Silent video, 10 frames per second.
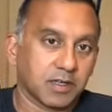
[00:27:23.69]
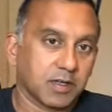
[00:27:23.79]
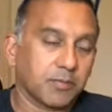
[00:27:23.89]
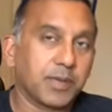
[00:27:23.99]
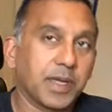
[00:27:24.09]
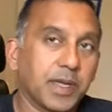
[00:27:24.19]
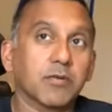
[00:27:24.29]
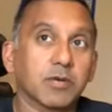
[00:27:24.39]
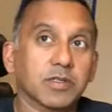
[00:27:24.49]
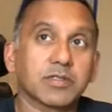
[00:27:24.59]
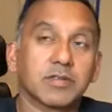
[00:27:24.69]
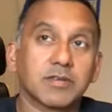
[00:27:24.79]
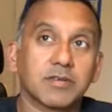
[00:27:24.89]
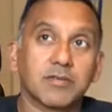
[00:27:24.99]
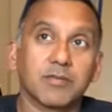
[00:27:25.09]
Peak was
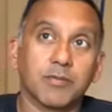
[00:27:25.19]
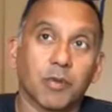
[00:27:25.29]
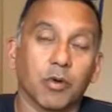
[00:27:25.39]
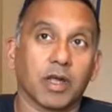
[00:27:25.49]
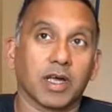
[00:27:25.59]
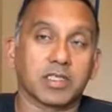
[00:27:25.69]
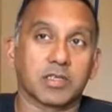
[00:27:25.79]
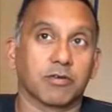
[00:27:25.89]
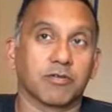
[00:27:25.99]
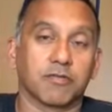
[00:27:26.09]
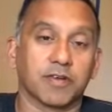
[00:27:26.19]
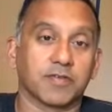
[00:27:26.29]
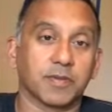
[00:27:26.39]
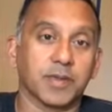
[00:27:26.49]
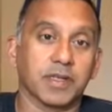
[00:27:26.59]
more like 250
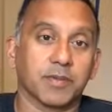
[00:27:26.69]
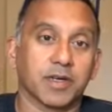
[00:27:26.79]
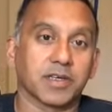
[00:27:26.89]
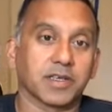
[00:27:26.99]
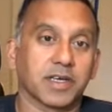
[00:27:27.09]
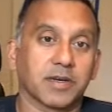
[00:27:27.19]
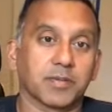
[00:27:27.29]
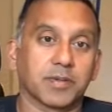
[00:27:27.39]
million market cap.